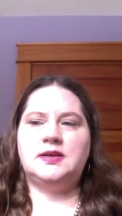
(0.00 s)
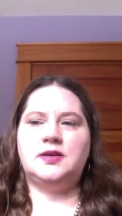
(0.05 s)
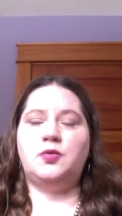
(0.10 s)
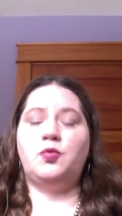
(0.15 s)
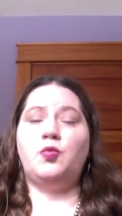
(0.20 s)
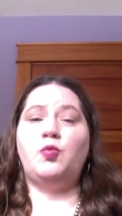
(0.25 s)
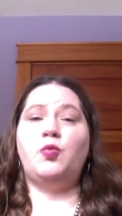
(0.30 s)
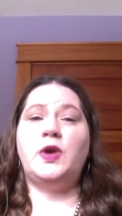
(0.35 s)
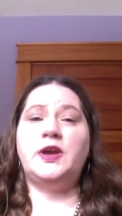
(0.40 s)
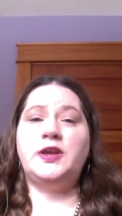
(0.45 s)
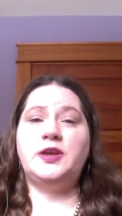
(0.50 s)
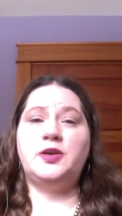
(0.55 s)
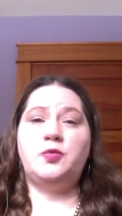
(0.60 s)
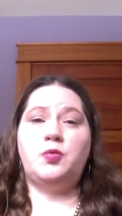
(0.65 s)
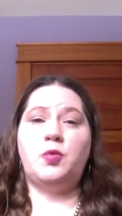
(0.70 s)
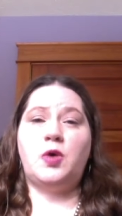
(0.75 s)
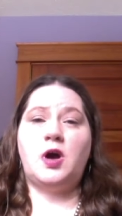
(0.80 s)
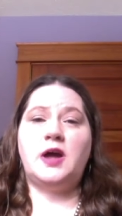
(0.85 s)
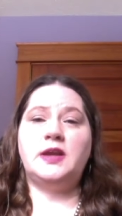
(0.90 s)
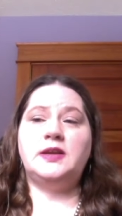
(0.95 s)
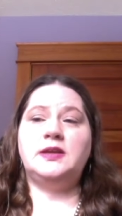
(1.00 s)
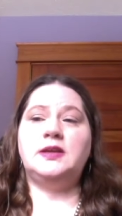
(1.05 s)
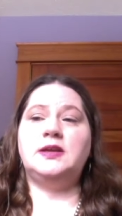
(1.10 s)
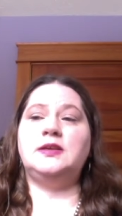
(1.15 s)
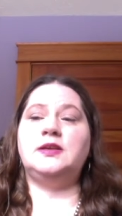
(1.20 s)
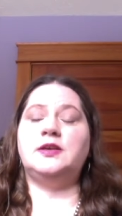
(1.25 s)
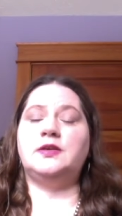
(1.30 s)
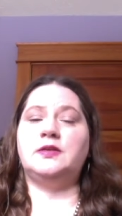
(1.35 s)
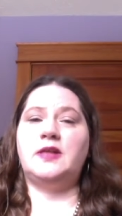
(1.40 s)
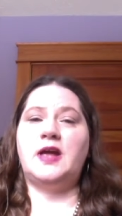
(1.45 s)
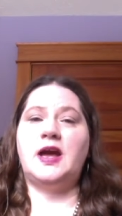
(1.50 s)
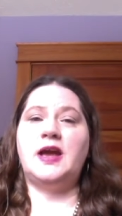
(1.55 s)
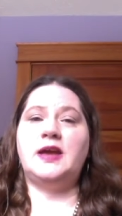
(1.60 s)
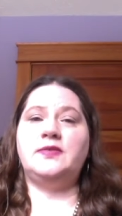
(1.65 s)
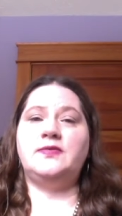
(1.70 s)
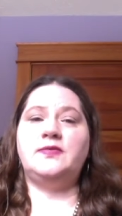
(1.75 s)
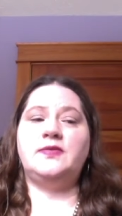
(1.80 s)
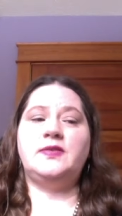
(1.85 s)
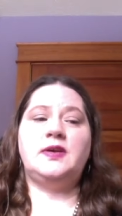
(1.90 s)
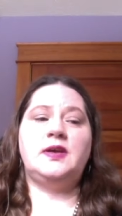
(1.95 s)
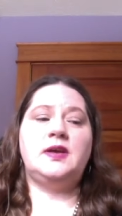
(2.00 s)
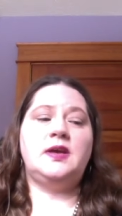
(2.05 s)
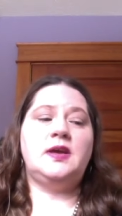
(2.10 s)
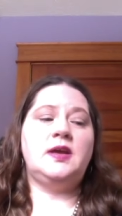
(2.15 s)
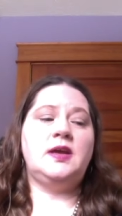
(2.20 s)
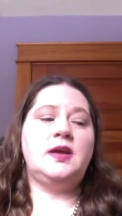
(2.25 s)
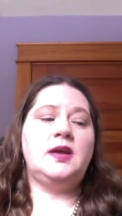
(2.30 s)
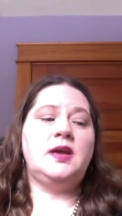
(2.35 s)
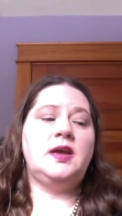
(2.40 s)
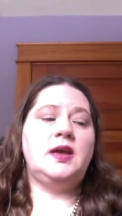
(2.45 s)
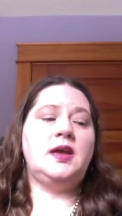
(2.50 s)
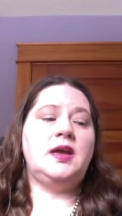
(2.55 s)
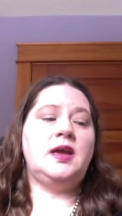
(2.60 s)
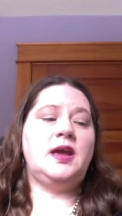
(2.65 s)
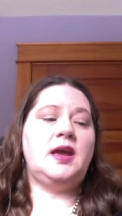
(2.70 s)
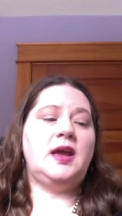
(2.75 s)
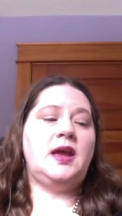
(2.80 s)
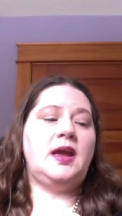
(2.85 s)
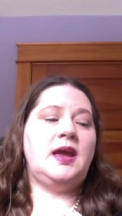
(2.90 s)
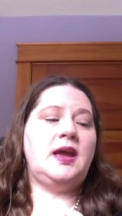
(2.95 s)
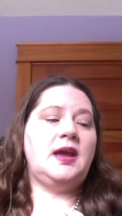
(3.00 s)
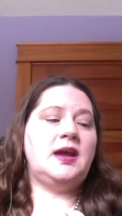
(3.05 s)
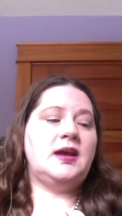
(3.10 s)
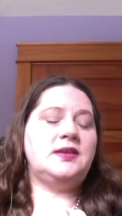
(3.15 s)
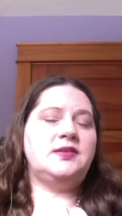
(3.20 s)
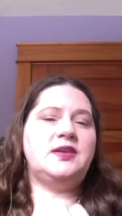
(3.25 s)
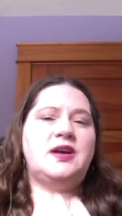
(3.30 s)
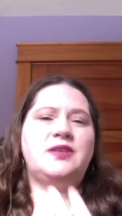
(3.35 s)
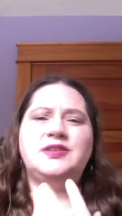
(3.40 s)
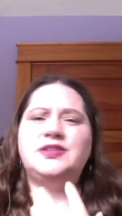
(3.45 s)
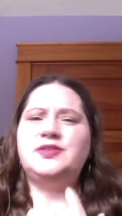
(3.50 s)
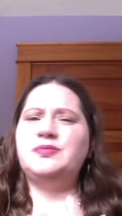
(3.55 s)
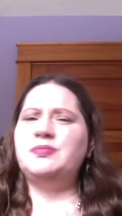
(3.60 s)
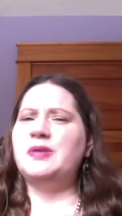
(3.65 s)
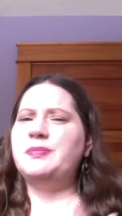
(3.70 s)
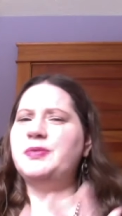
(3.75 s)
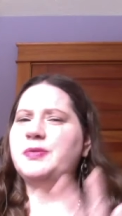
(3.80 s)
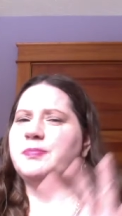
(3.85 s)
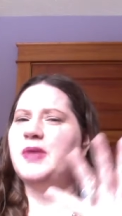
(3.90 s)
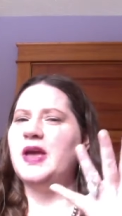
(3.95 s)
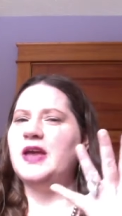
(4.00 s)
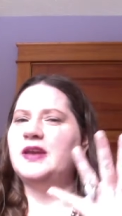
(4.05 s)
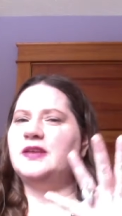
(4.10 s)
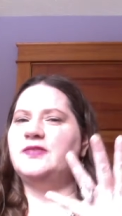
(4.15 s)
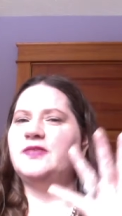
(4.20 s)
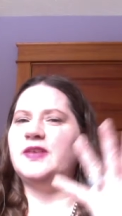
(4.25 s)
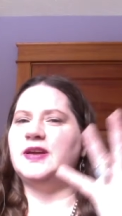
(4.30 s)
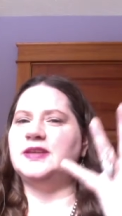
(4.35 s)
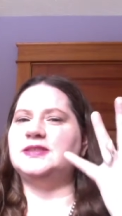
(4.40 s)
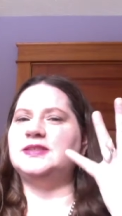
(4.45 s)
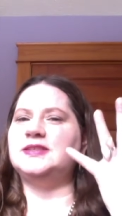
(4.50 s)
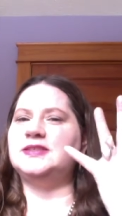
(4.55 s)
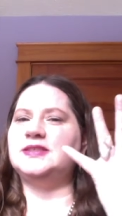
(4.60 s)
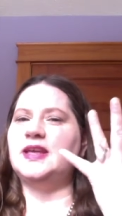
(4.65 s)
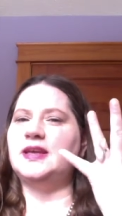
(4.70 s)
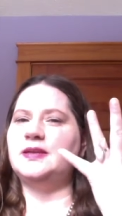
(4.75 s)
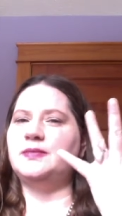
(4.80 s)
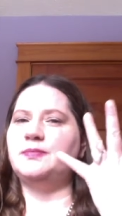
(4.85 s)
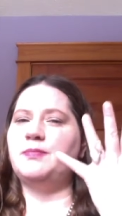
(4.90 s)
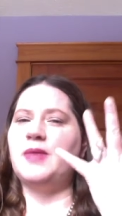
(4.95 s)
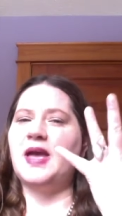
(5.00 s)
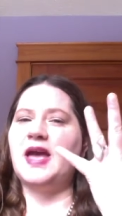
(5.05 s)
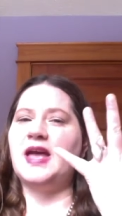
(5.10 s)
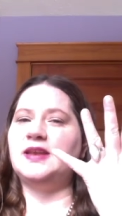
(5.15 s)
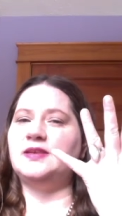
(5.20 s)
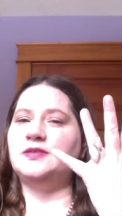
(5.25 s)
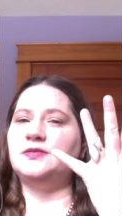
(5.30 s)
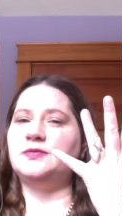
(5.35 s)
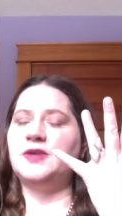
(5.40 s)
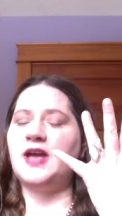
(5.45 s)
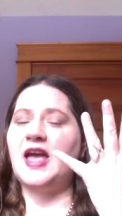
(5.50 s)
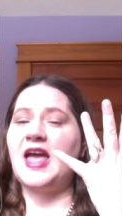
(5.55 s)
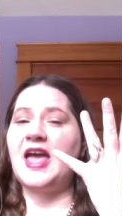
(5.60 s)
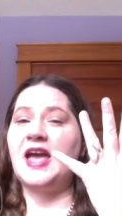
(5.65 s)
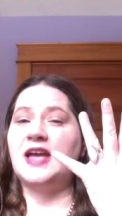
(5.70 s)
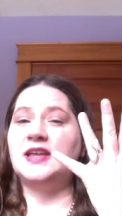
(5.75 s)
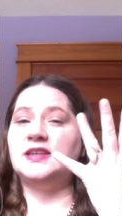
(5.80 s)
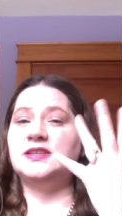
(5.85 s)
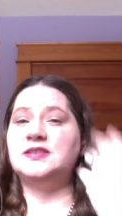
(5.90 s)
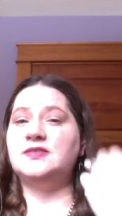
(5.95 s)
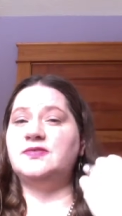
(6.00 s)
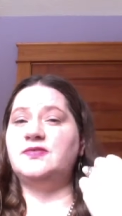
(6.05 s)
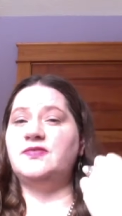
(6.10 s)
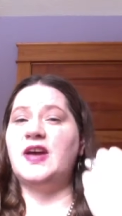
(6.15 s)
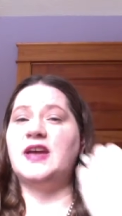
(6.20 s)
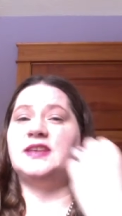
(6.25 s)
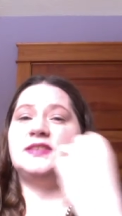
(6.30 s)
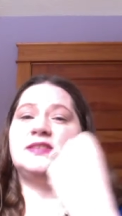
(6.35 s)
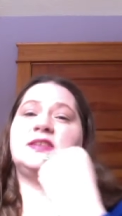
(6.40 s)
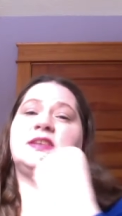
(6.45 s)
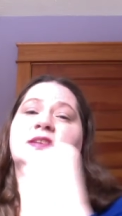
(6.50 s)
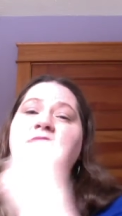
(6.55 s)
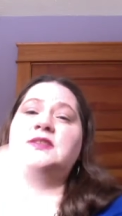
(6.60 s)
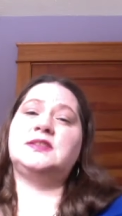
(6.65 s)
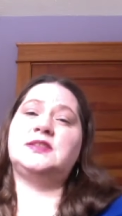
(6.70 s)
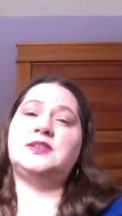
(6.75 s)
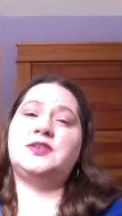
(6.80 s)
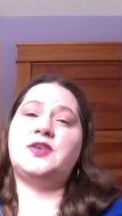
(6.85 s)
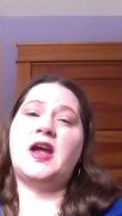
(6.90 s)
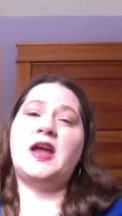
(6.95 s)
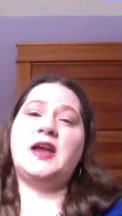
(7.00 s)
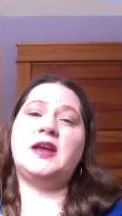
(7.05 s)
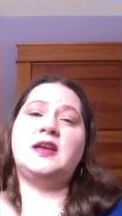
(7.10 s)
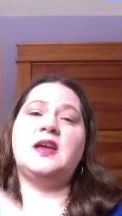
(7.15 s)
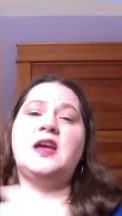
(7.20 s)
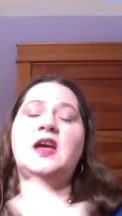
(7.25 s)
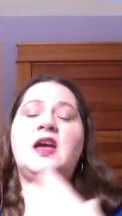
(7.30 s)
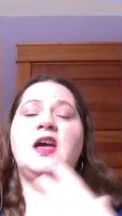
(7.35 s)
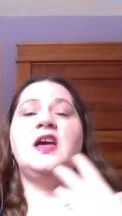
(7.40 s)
what you want in your life. And always remember manifest is in hand, fast, strike.